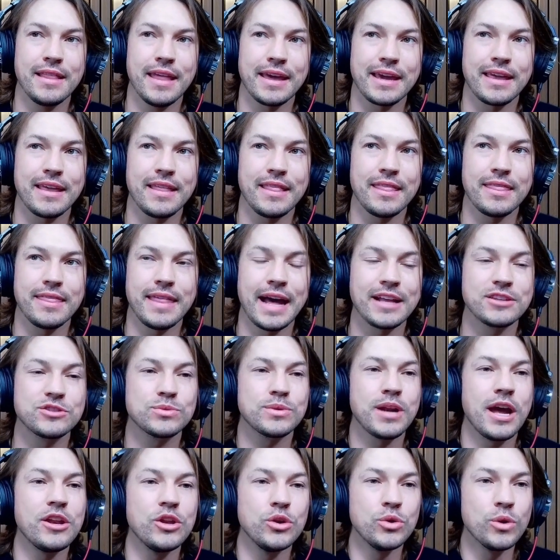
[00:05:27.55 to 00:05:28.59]
like that's
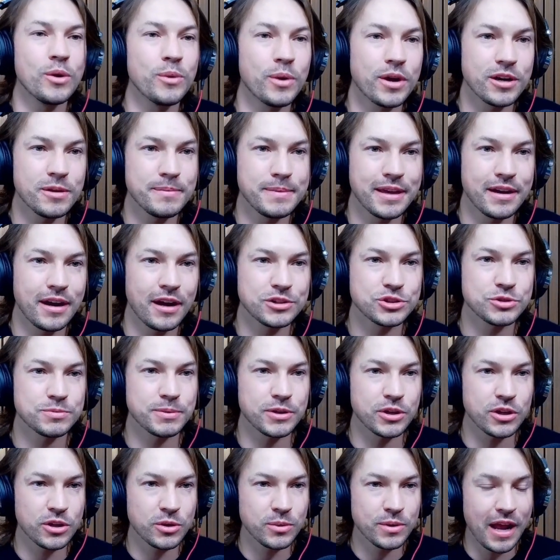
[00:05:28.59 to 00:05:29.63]
when I knew I wanted to be an
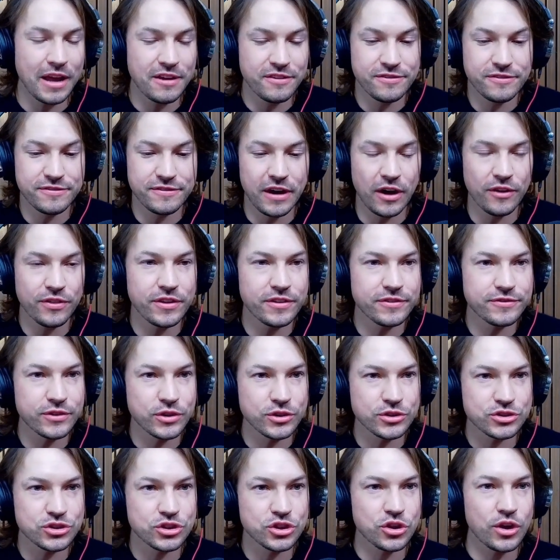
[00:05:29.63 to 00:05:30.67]
entrepreneur, when I felt the
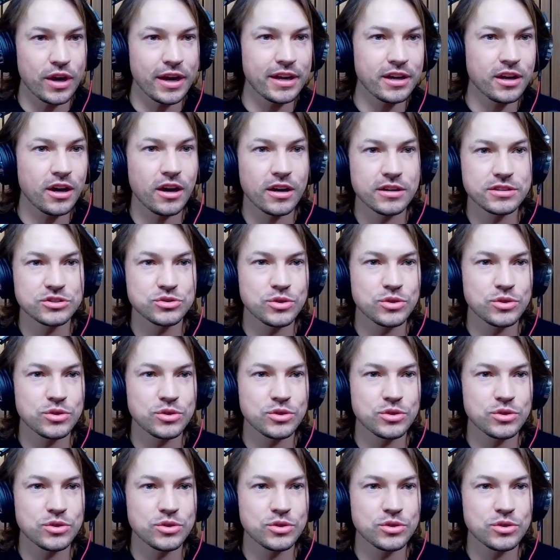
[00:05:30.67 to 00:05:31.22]
first credit card.